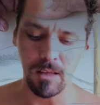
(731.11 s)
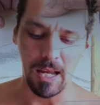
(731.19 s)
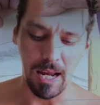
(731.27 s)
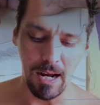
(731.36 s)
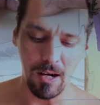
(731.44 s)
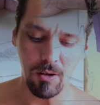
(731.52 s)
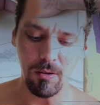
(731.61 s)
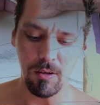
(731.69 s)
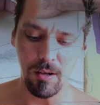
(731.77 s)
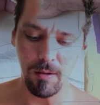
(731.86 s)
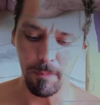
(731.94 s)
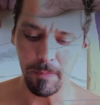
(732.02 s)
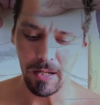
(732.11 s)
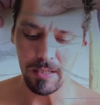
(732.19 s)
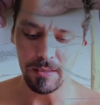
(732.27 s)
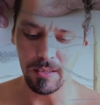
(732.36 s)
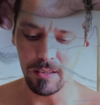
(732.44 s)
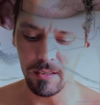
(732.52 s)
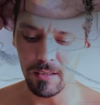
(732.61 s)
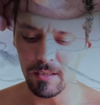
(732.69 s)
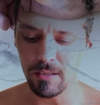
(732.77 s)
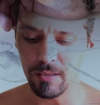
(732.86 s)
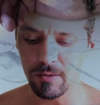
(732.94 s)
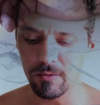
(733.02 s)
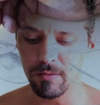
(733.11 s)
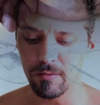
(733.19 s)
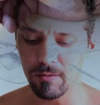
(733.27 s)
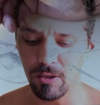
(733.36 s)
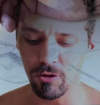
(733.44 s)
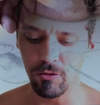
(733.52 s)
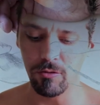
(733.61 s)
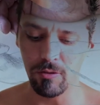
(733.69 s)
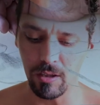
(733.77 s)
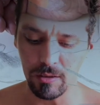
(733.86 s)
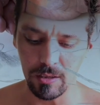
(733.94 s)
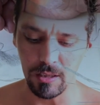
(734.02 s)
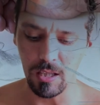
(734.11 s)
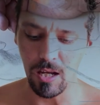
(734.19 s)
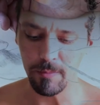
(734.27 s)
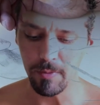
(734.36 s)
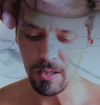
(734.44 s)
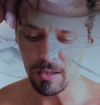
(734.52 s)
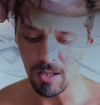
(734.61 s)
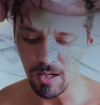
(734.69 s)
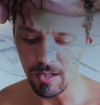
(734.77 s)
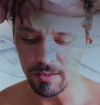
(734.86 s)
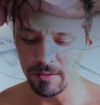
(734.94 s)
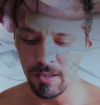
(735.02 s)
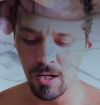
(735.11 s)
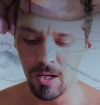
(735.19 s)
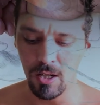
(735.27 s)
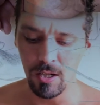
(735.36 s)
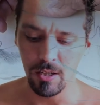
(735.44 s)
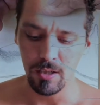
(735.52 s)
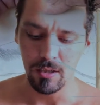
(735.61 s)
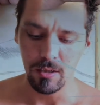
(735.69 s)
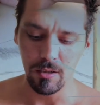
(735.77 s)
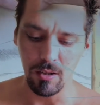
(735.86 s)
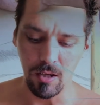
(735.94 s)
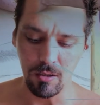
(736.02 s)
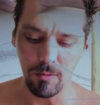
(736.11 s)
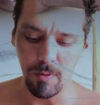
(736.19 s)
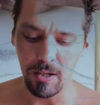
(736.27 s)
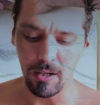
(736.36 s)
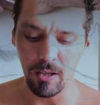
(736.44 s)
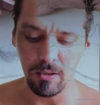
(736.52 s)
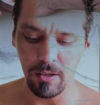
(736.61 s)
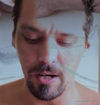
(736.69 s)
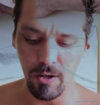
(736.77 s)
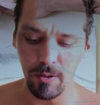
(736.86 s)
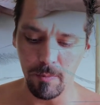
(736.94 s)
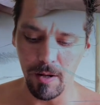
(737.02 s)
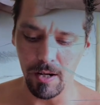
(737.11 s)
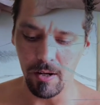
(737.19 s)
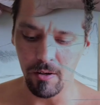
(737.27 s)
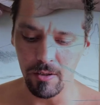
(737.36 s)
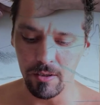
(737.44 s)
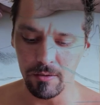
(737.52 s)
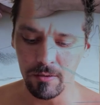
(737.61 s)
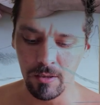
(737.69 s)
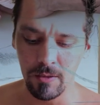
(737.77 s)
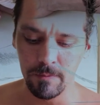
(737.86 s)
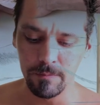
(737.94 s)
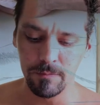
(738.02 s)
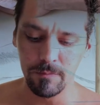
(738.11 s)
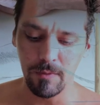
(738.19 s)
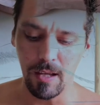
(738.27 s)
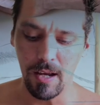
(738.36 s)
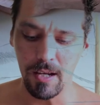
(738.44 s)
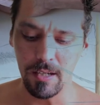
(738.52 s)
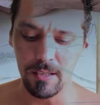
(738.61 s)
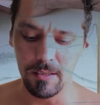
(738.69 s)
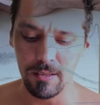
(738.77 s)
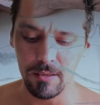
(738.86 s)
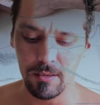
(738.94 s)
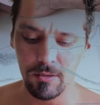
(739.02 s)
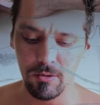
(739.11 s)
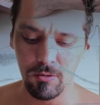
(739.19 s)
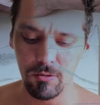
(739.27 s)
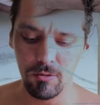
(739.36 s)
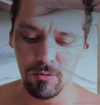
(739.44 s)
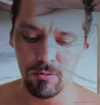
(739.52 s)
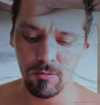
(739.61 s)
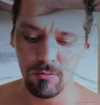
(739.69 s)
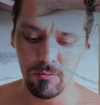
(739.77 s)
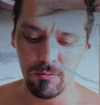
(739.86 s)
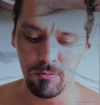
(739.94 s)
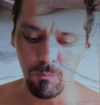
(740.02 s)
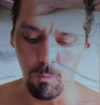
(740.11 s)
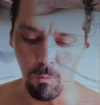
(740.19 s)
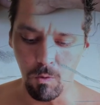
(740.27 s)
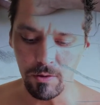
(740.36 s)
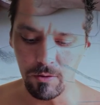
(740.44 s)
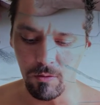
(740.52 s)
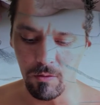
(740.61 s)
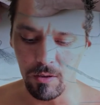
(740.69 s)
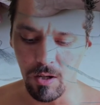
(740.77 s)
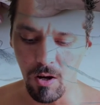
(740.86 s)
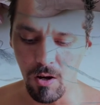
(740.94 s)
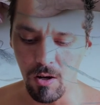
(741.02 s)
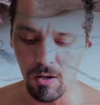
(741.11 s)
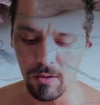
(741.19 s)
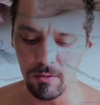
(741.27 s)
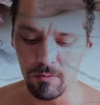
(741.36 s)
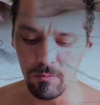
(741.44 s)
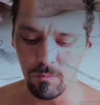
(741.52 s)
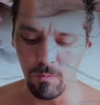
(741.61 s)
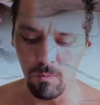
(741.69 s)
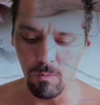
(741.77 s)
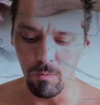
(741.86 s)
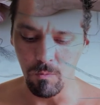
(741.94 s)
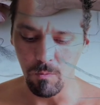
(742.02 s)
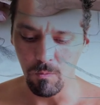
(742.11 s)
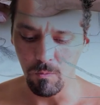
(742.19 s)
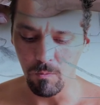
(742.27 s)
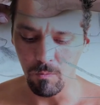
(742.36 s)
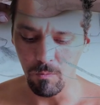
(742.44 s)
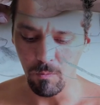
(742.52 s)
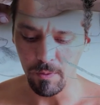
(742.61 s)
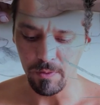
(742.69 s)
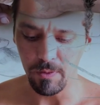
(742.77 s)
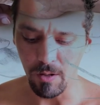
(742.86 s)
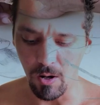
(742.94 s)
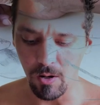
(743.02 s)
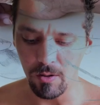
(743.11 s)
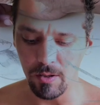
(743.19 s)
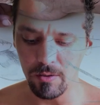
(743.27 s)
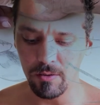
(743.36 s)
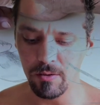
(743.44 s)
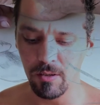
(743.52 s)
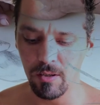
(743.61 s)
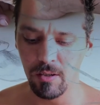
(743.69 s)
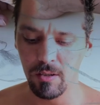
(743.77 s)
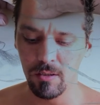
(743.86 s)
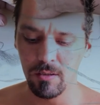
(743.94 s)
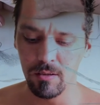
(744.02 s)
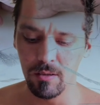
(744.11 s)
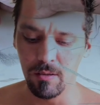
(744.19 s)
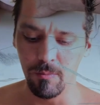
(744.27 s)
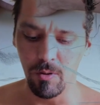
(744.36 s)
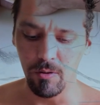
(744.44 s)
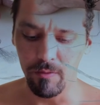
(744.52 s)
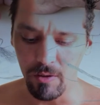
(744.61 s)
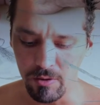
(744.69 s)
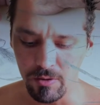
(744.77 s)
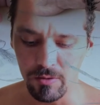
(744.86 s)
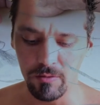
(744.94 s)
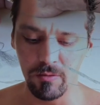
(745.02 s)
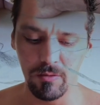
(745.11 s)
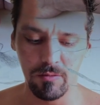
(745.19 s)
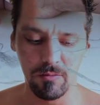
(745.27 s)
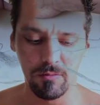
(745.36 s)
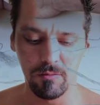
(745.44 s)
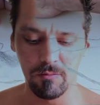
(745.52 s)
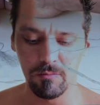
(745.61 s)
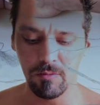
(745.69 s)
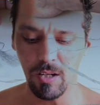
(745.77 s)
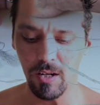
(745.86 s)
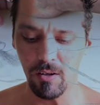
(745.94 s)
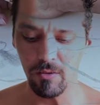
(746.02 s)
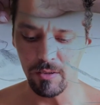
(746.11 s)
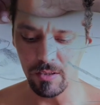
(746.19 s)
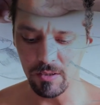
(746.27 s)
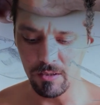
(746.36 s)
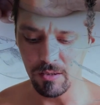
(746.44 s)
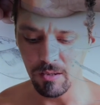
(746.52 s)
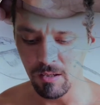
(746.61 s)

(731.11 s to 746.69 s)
how a painting is constructed line by line, color by color, area by area, and what's going on with the artist, the motivations, and all this